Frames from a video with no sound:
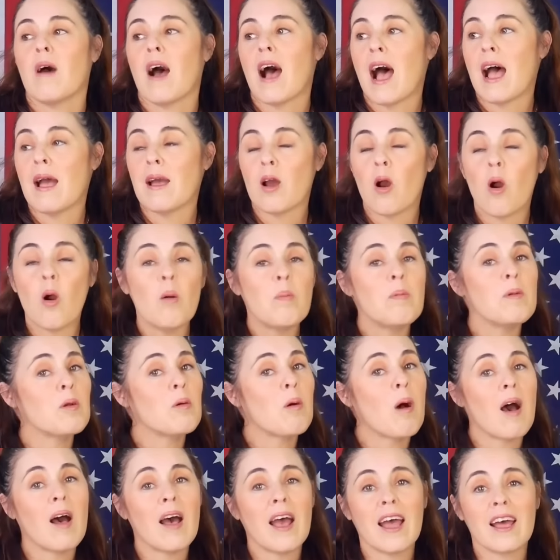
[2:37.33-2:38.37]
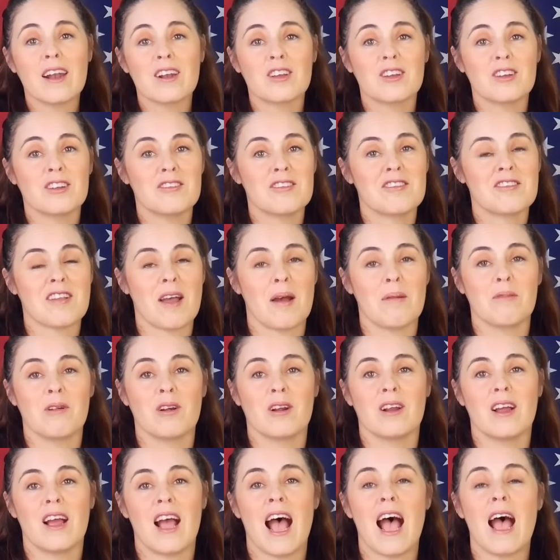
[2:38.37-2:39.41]
I hope you all had a good
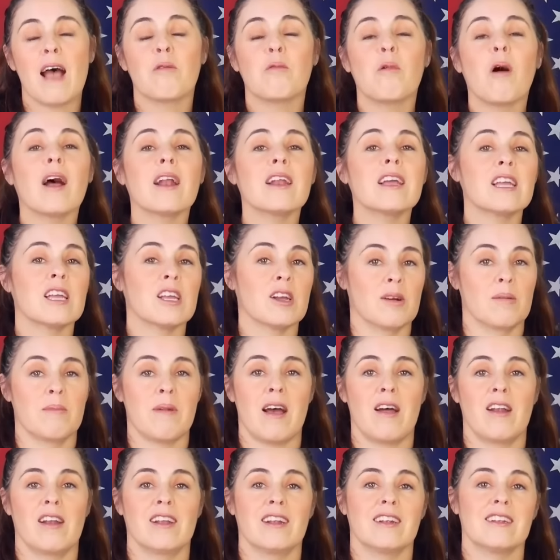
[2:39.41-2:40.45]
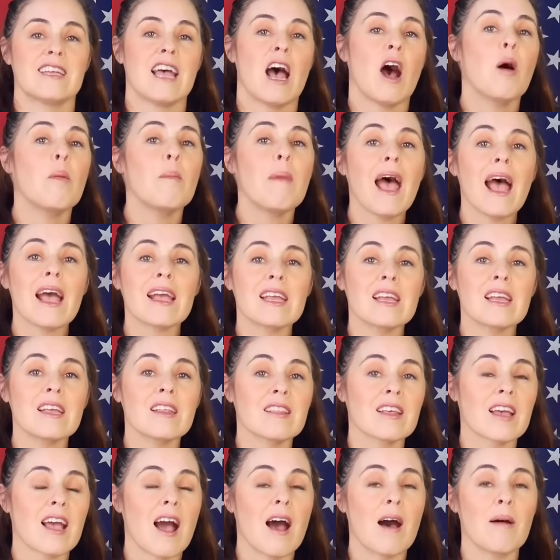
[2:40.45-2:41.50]
summer. I want to hear about it. Tell Maggie in
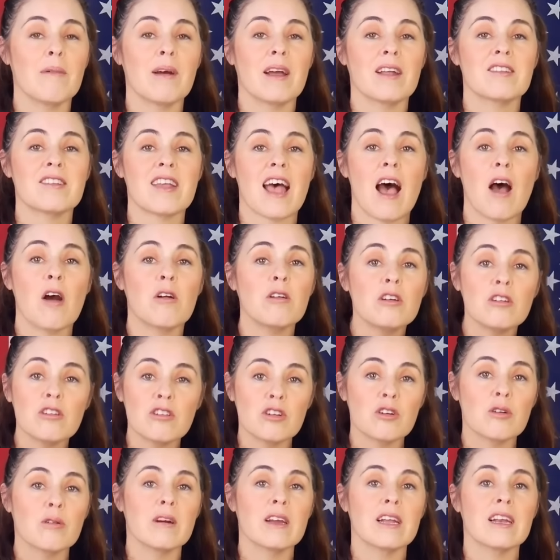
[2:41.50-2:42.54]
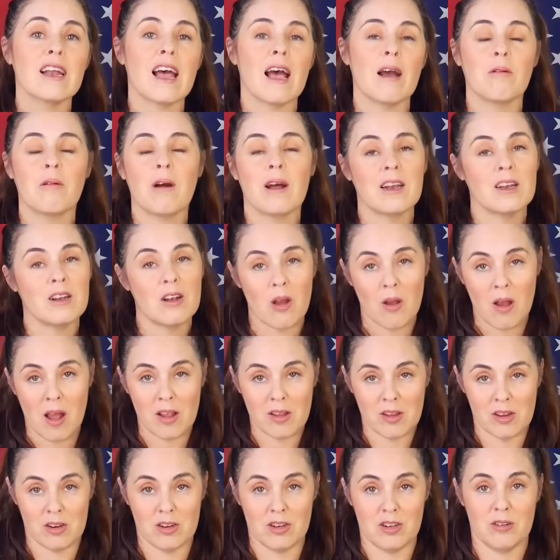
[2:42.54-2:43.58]
the comments how you're doing. I want to know how
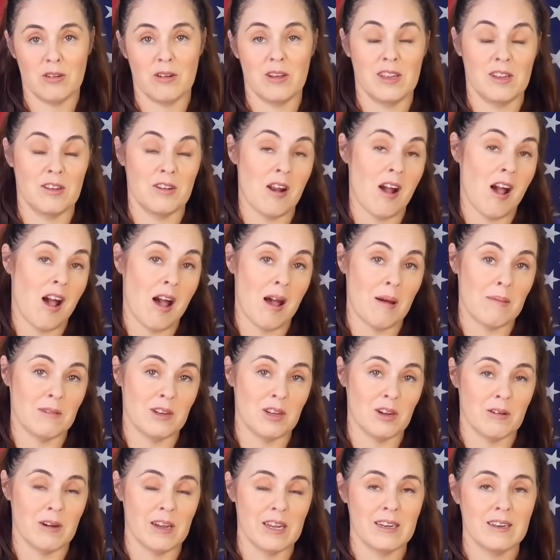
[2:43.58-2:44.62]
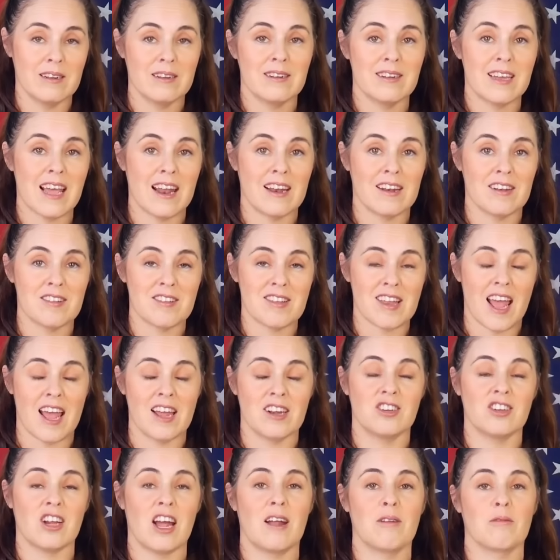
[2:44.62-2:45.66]
you're doing. You know how I'm doing, dead
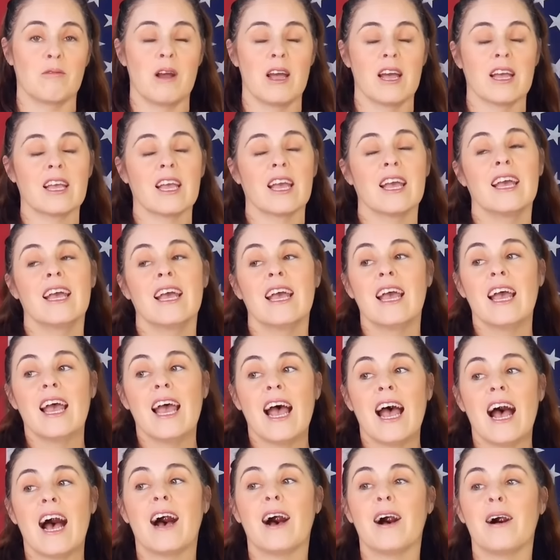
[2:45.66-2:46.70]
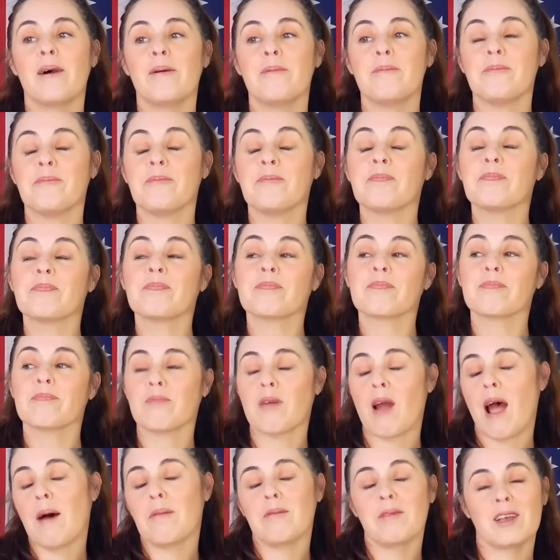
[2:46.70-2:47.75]
inside John Wick. Um,
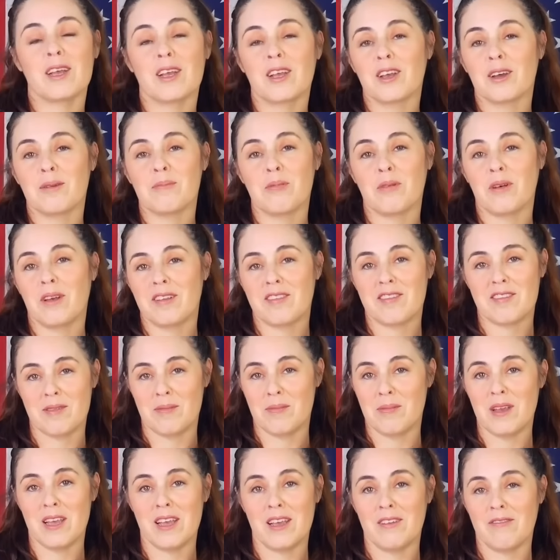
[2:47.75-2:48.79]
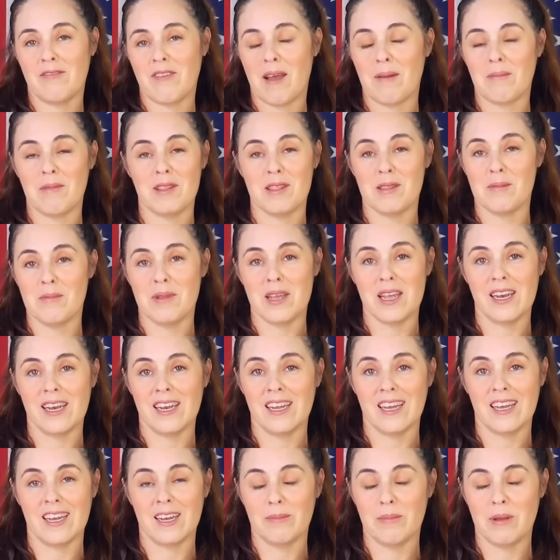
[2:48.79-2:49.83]
probably a good place to be if I'm in the
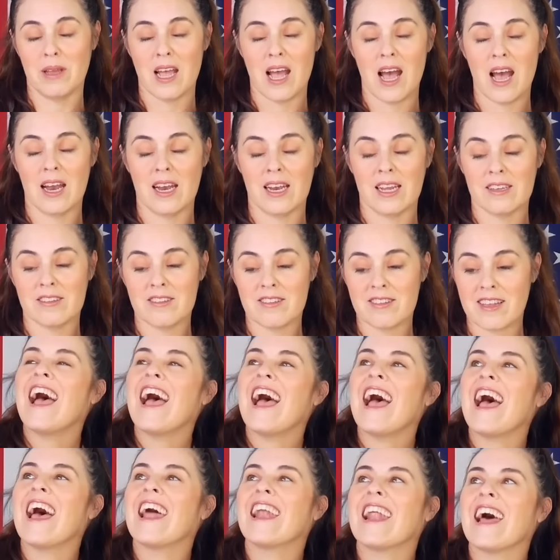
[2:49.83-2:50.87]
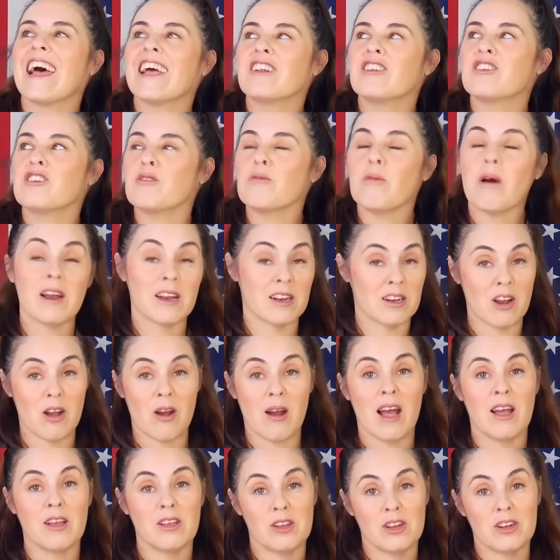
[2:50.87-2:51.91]
media, to be honest. And I do want to know
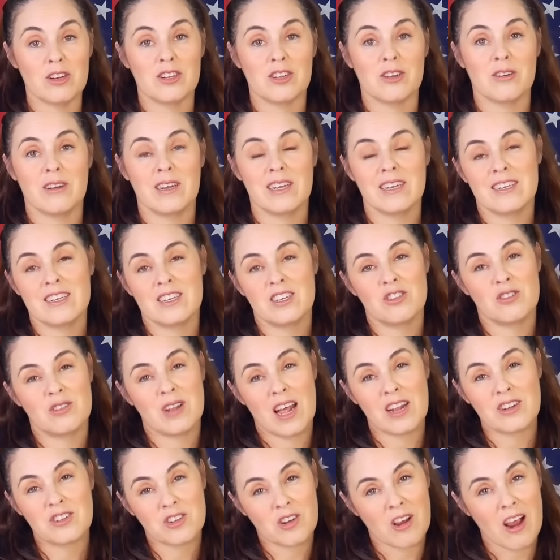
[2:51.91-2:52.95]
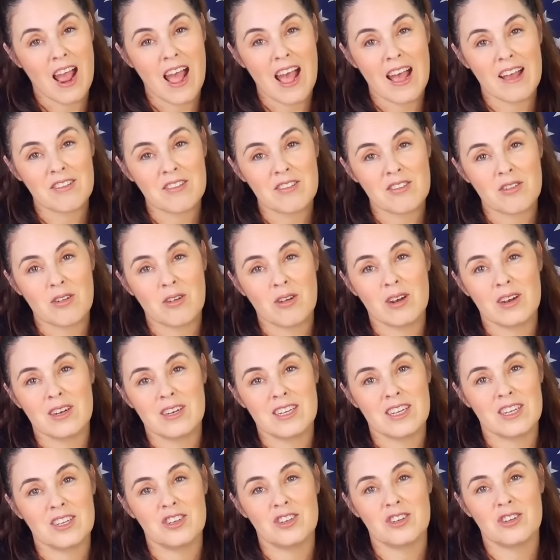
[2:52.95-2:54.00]
how you're doing. Did you touch grass or
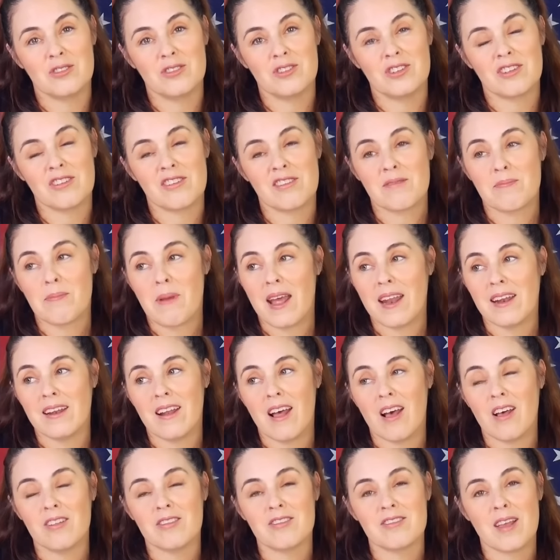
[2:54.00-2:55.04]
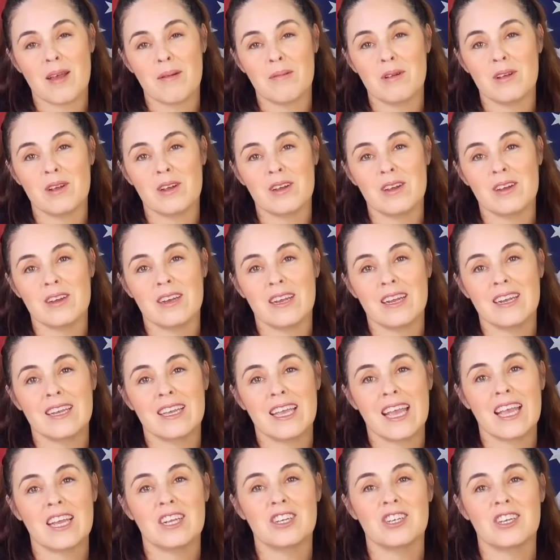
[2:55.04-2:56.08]
did you just spend all summer
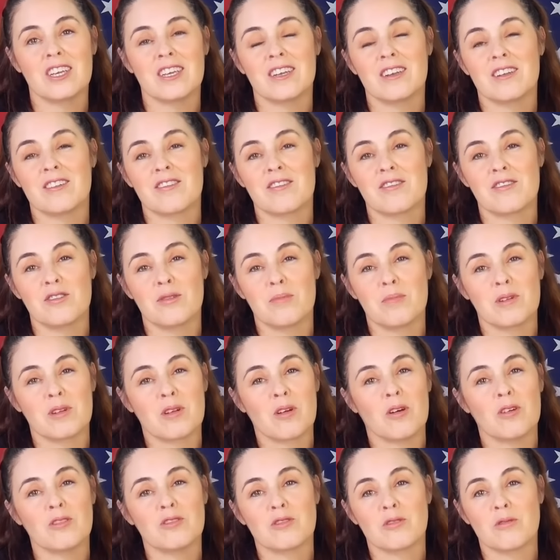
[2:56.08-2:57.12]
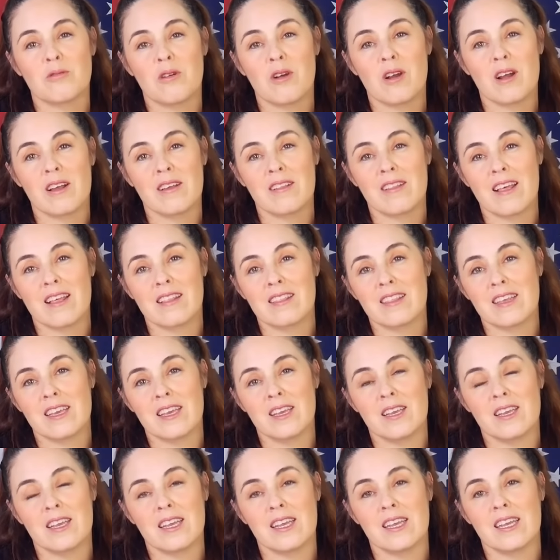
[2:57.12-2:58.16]
engaging in a stupid culture war that
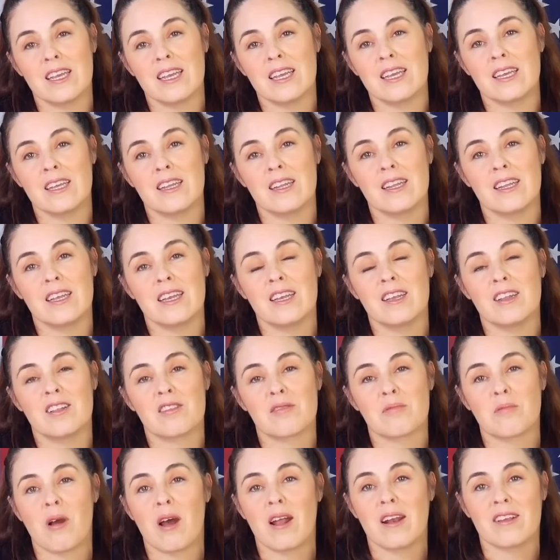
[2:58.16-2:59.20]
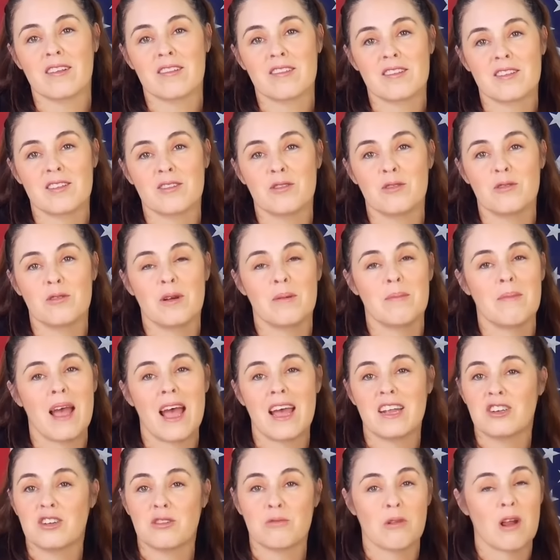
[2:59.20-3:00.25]
the elites want us to
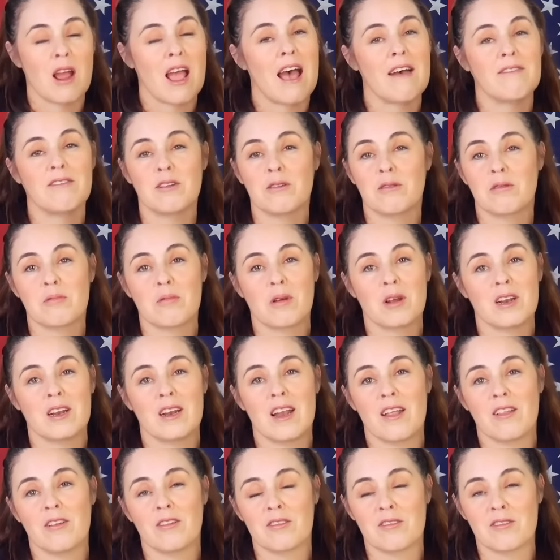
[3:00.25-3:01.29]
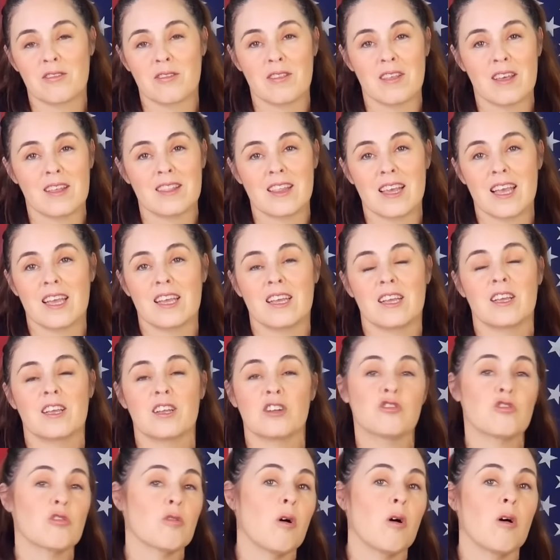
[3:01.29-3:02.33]
imagine we're having with one another so that they can
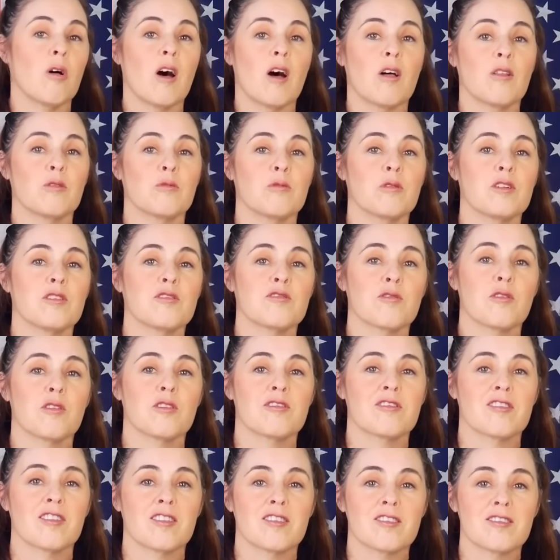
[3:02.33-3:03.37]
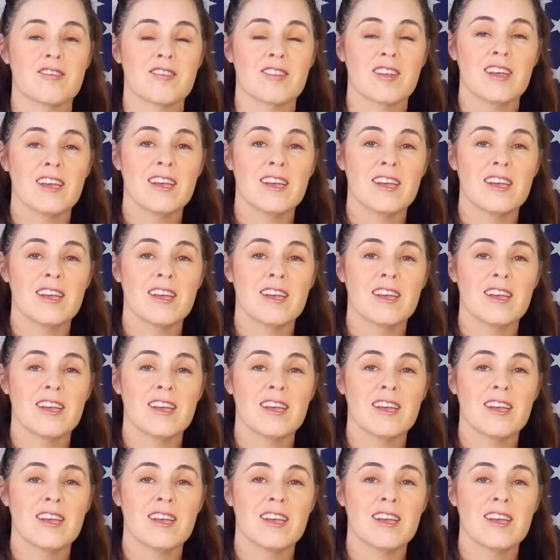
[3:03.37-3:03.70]
control all the resources?